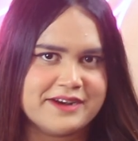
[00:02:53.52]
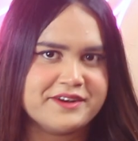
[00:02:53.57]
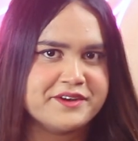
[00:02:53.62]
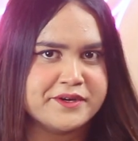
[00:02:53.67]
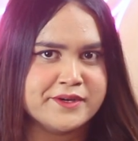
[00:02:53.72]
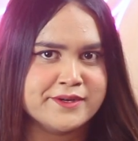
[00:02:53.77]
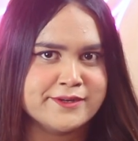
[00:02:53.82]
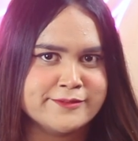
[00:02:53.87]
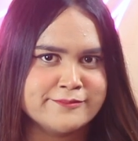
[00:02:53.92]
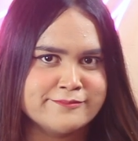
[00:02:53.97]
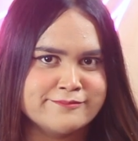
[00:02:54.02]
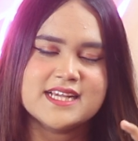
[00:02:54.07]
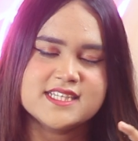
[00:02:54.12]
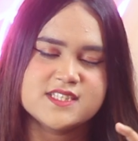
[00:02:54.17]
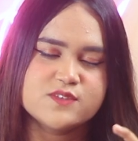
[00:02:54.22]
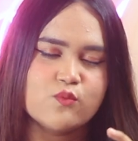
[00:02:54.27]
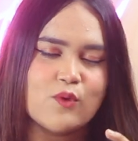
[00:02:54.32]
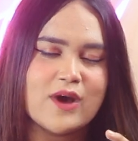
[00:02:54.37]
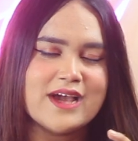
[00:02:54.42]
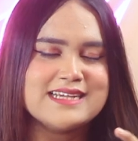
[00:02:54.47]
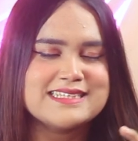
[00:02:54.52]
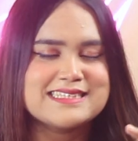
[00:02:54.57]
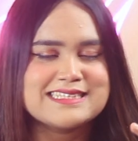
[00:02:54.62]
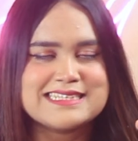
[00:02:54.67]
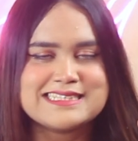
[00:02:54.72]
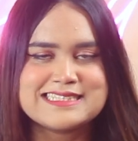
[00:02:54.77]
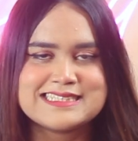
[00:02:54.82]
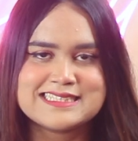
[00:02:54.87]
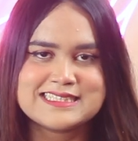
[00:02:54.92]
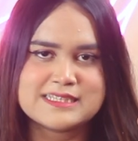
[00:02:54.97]
better. Price wise,
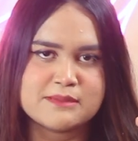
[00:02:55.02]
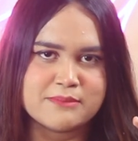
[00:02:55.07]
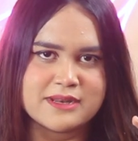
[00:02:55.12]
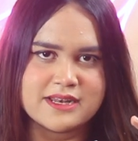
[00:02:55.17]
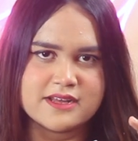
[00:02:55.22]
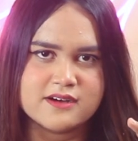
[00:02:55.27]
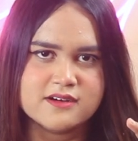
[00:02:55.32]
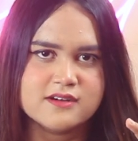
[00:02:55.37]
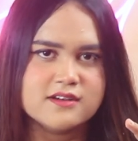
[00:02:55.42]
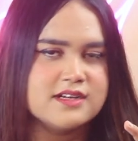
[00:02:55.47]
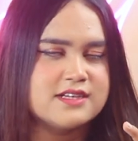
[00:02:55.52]
it's similar.